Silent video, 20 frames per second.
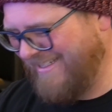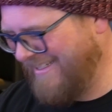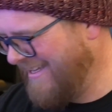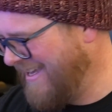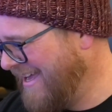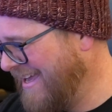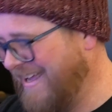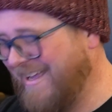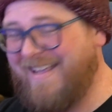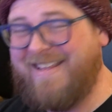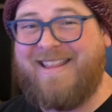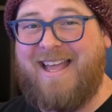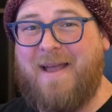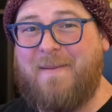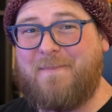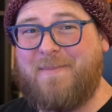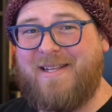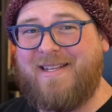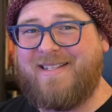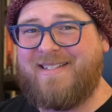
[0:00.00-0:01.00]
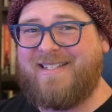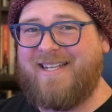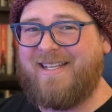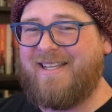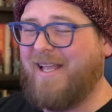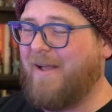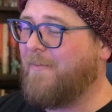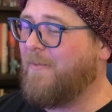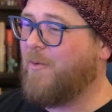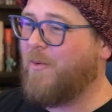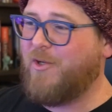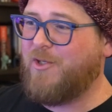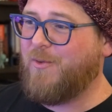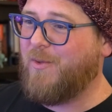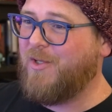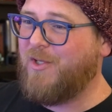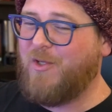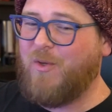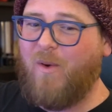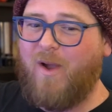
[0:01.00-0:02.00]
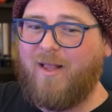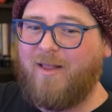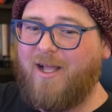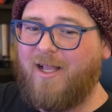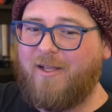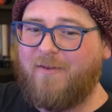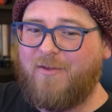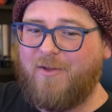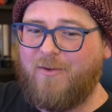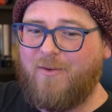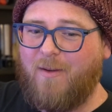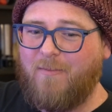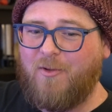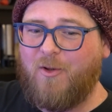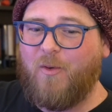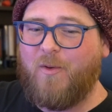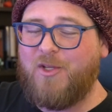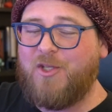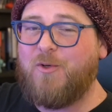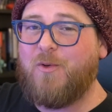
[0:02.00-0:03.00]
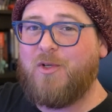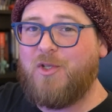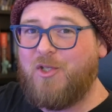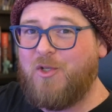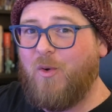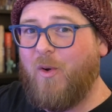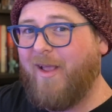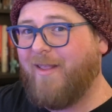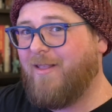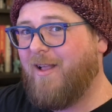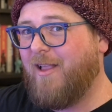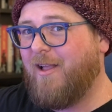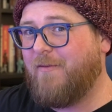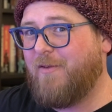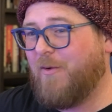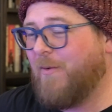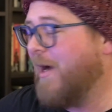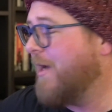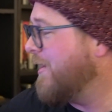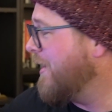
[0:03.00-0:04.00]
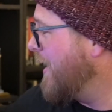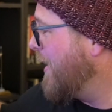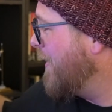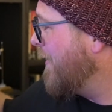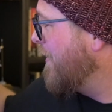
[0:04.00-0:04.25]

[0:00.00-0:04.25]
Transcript: that being said, I'm going to annoy a lot of you. I'm going to annoy a lot of you right now.